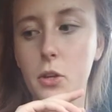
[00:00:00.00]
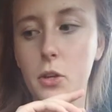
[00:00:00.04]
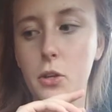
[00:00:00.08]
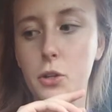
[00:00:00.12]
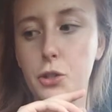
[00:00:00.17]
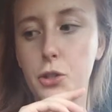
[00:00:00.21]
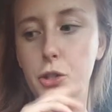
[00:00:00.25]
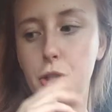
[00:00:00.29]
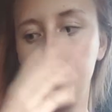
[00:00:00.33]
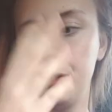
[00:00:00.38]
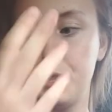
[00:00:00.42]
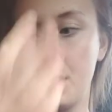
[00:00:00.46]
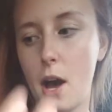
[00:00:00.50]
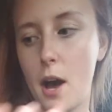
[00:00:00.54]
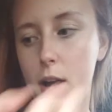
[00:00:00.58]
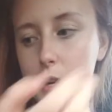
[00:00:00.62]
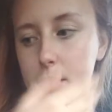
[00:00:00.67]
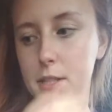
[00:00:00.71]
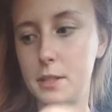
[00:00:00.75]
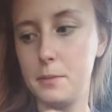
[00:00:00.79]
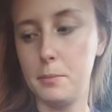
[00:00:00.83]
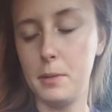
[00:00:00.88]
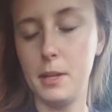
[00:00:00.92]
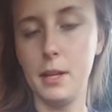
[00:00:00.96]
she
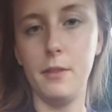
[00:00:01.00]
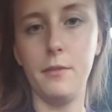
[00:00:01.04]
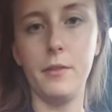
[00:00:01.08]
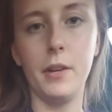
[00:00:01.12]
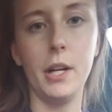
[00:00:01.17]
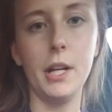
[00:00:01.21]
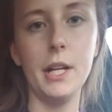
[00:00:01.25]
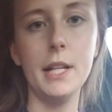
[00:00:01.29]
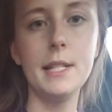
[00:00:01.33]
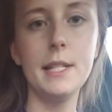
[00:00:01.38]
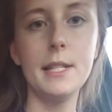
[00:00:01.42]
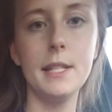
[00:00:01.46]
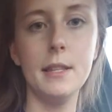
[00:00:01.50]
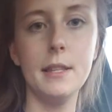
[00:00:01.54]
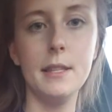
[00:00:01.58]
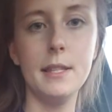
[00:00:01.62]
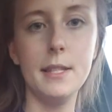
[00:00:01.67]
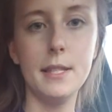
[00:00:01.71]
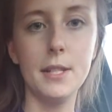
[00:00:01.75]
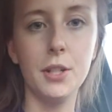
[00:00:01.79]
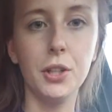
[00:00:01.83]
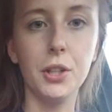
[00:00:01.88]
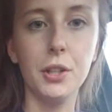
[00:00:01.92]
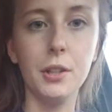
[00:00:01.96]
talked to me very
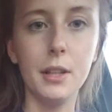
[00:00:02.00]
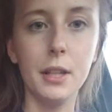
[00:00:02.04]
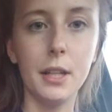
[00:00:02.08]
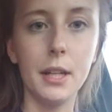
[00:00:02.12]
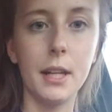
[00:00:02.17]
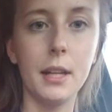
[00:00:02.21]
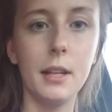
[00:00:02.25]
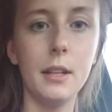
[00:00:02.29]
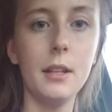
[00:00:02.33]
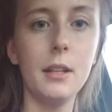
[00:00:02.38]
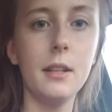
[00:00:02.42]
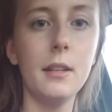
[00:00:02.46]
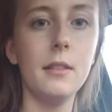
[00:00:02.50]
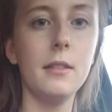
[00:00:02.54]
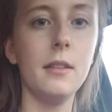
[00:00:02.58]
sincerely,